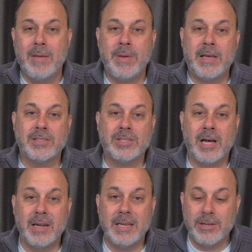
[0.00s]
Because
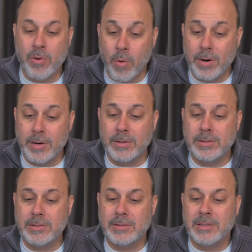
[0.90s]
cutting
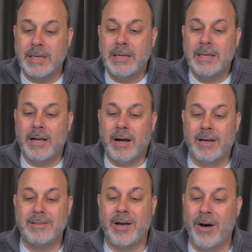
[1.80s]
corners
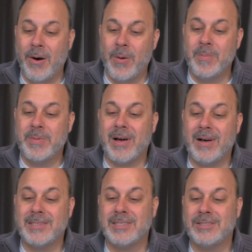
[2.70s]
on the home
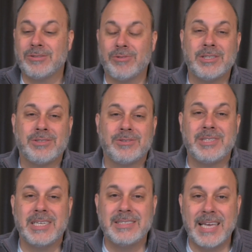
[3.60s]
causes
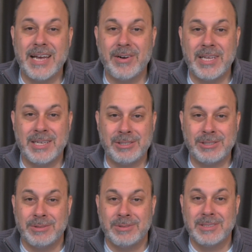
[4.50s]
structural integrity
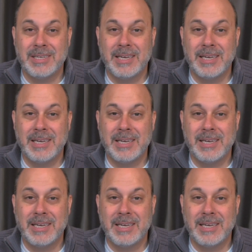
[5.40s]
issues.